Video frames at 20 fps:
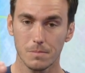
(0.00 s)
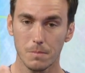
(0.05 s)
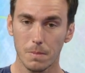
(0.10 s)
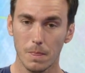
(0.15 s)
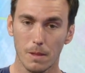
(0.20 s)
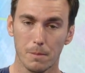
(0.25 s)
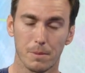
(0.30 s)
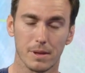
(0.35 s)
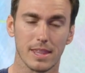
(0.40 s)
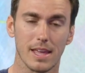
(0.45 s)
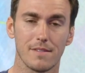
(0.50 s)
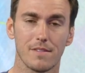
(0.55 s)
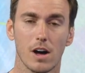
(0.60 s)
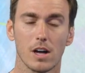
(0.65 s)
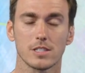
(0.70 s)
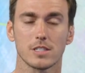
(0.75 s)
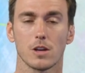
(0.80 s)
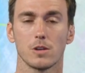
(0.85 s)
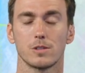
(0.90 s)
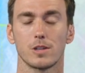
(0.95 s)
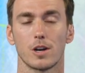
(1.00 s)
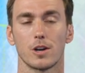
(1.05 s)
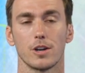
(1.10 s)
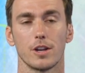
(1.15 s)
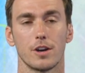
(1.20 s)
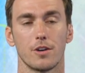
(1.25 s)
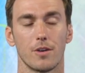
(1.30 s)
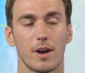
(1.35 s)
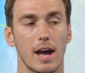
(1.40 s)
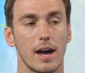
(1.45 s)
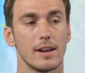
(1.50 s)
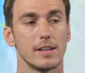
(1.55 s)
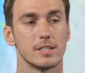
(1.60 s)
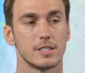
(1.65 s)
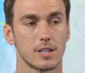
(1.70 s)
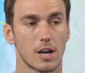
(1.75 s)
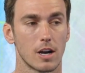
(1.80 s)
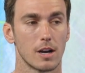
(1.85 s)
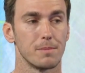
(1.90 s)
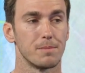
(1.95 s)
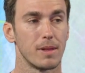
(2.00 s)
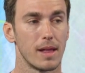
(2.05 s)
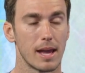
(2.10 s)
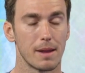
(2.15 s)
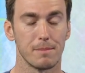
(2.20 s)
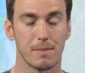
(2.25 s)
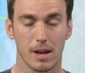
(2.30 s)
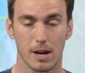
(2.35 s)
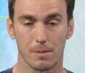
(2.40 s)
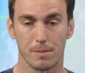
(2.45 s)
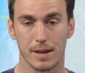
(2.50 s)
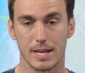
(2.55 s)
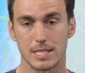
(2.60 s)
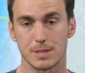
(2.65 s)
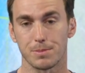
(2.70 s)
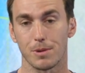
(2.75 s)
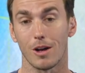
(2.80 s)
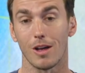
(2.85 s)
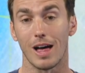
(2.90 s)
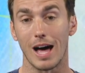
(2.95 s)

But they've also turned it around and started playing better baseball.